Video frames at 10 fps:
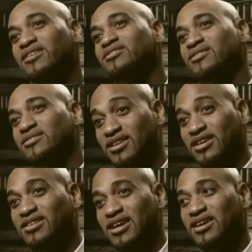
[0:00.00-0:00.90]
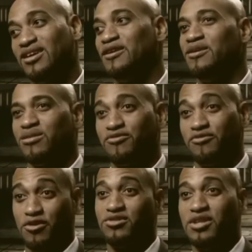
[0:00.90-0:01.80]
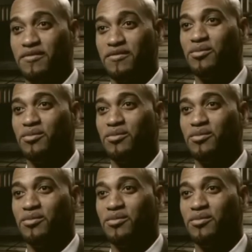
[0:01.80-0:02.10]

Sunday, the first day of the week.